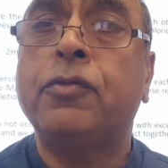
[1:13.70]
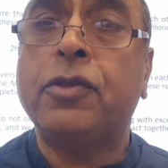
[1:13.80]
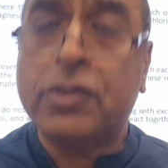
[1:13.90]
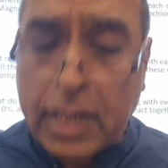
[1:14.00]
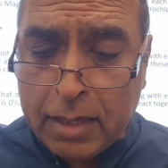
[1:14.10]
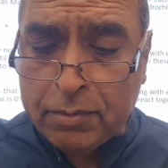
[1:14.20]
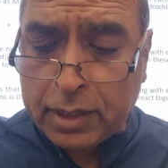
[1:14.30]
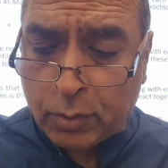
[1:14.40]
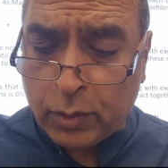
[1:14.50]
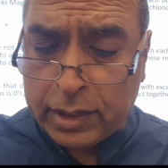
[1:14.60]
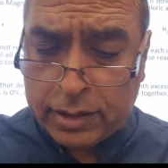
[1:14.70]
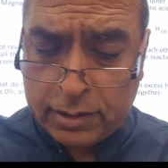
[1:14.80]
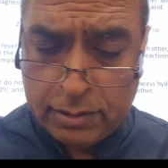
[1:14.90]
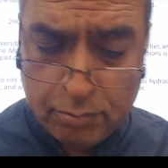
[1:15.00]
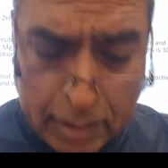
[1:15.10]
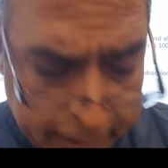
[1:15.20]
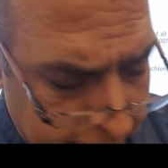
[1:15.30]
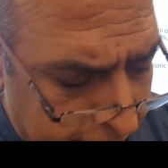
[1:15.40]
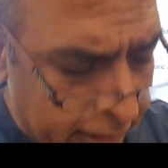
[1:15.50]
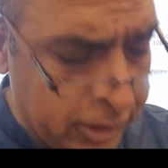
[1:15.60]
The same thing with
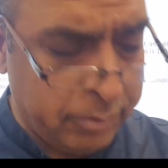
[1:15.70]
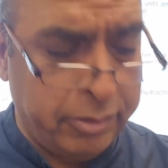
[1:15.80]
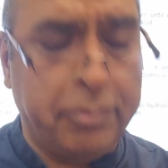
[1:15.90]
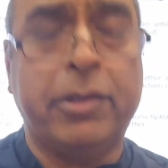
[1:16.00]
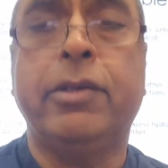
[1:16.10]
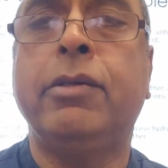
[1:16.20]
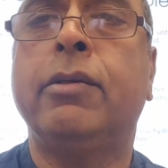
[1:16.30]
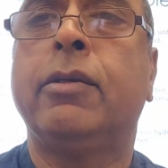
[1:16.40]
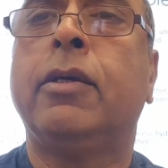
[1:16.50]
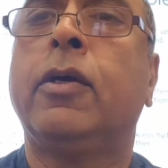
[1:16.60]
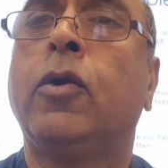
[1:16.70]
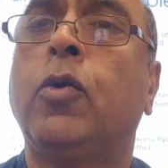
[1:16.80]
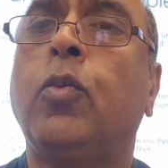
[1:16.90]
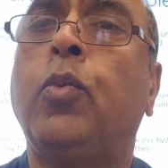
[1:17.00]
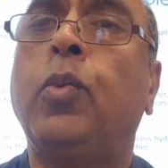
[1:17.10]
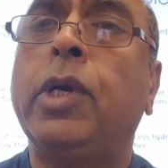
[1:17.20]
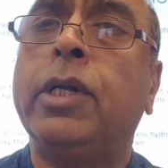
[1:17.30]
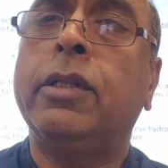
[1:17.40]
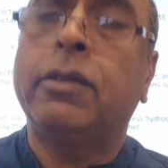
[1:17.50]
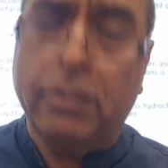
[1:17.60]
magnesium ribbon
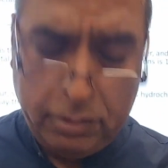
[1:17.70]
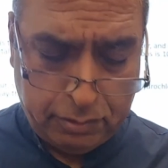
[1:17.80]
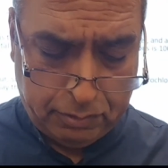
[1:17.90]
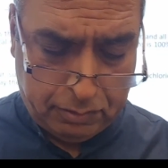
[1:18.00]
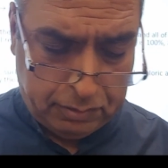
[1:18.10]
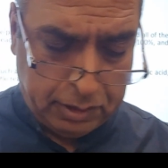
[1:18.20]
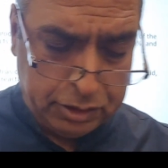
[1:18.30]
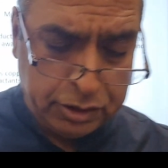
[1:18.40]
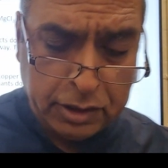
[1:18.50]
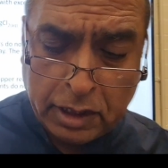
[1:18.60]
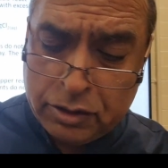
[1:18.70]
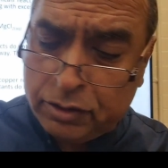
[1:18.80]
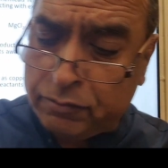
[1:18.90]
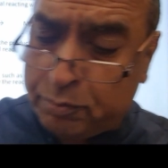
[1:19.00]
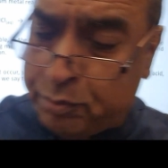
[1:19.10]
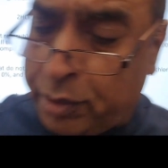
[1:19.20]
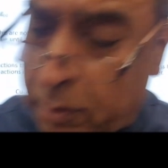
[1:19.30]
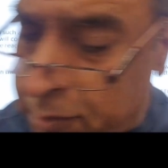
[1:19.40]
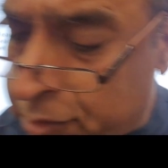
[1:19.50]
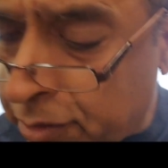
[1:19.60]
will, as you've
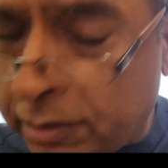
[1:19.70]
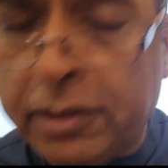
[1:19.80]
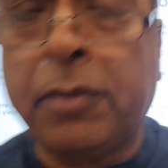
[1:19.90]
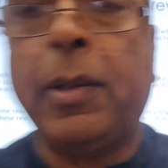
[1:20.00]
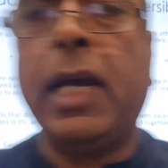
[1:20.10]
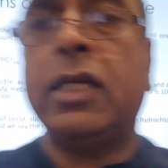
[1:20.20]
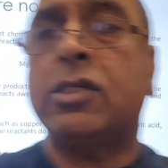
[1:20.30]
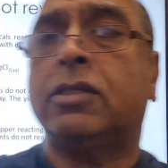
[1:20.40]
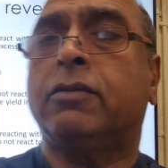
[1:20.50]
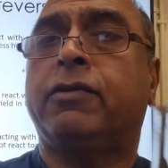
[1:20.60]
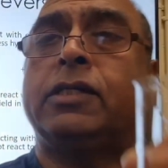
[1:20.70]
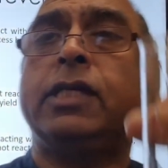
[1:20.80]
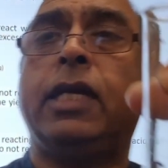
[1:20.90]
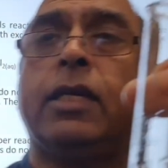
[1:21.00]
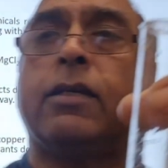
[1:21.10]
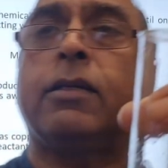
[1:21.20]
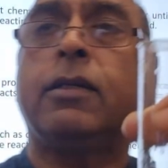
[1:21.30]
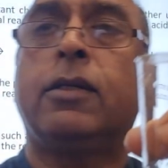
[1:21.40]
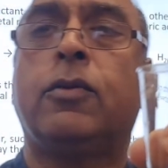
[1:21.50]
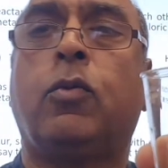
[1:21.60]
probably done in the past, if I take
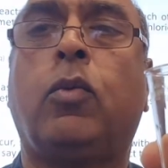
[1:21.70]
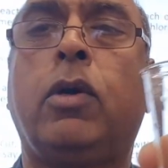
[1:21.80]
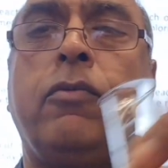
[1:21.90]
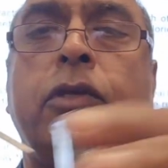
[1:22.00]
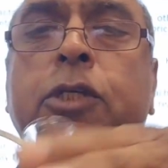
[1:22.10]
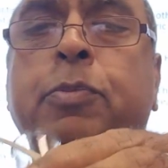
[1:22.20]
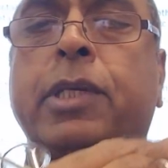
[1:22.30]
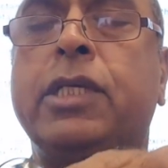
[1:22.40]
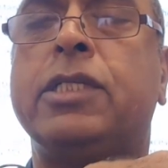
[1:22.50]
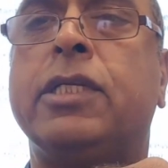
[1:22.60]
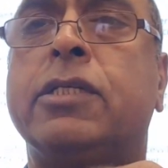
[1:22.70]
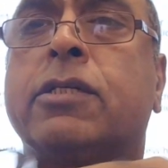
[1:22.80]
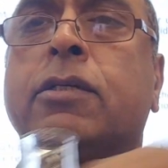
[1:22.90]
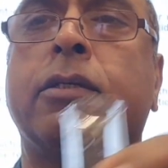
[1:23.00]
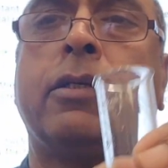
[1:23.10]
one of these pieces